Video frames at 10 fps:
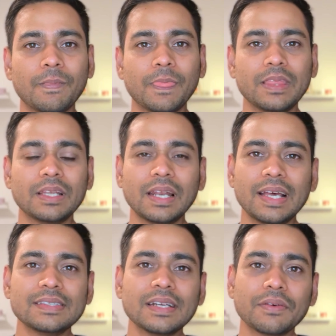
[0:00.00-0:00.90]
And the
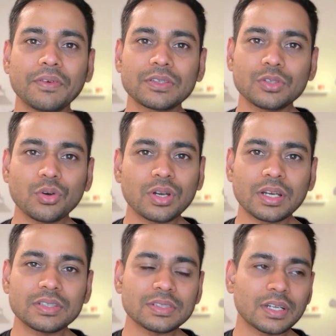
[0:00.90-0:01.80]
less it affects your
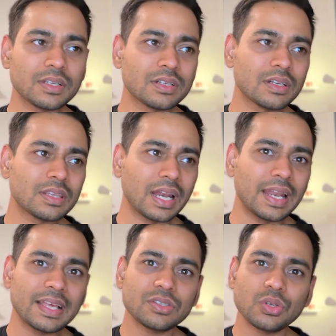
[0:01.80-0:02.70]
inner state, the
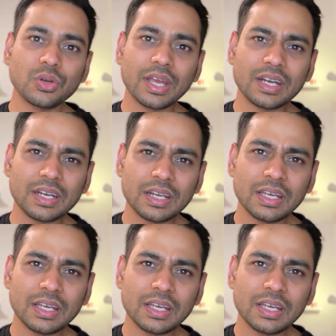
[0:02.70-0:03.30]
less you get